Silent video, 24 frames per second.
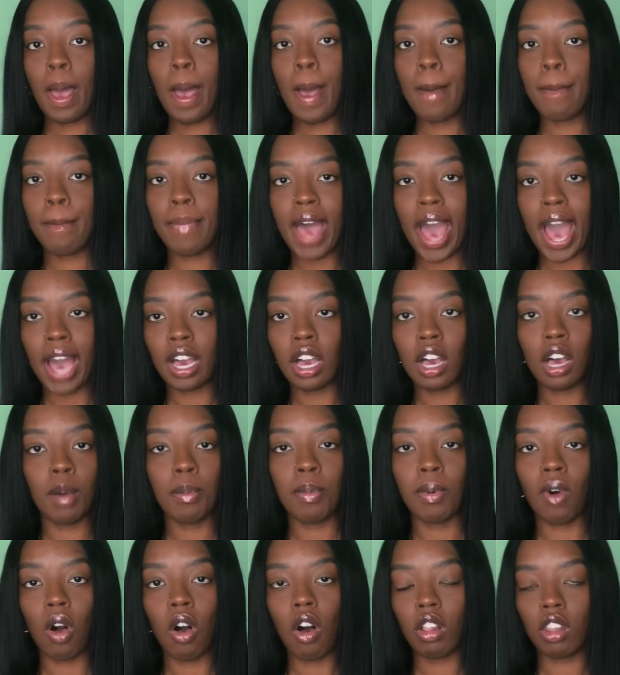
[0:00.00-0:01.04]
back up
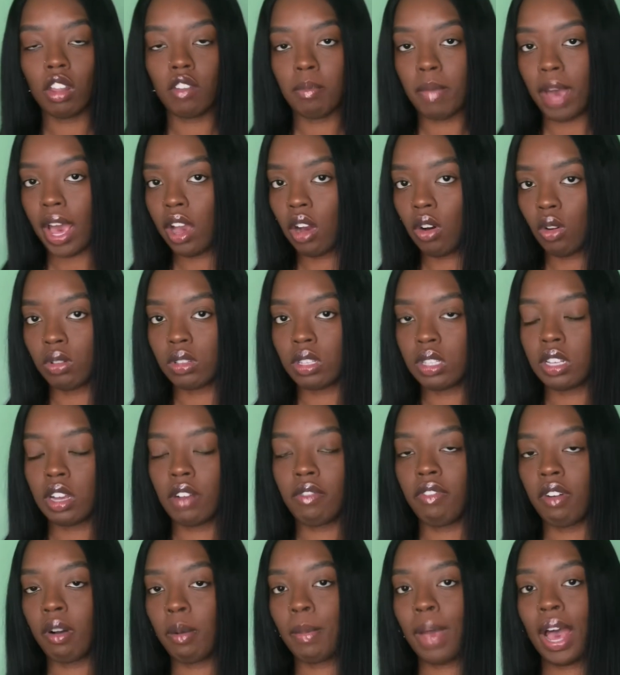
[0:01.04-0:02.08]
all of my old stuff
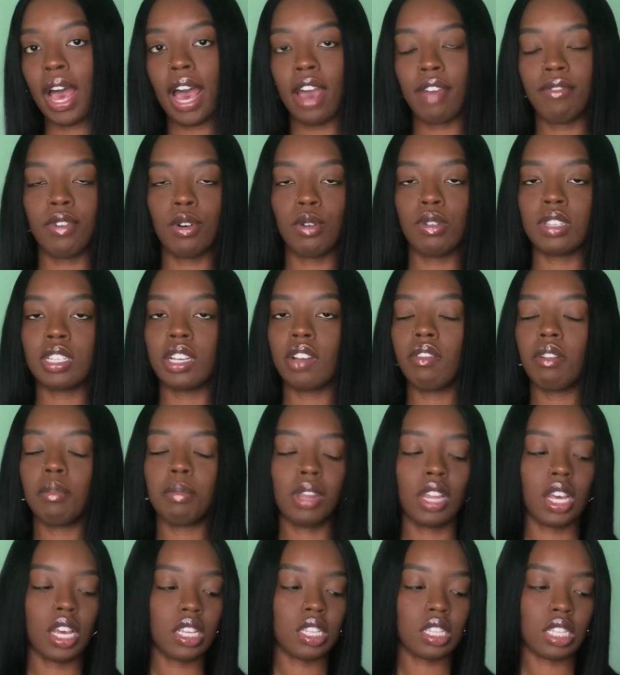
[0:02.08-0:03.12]
from my iPhone 7
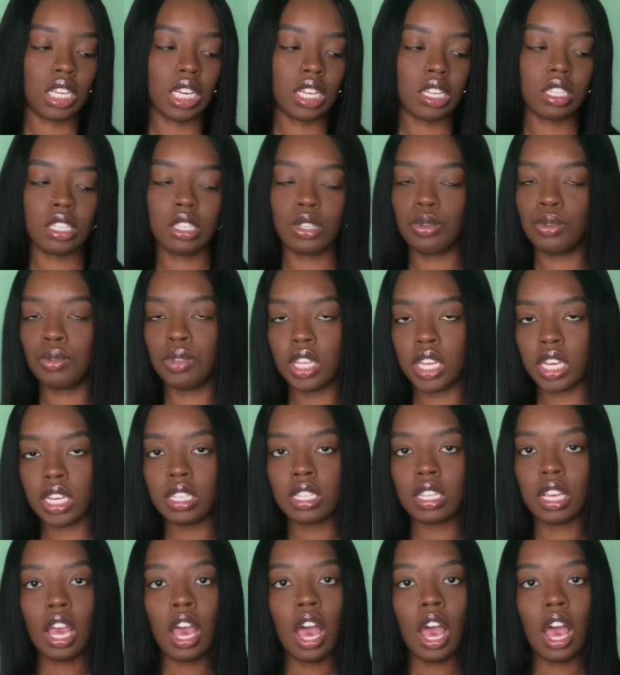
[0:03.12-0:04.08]
Plus into this.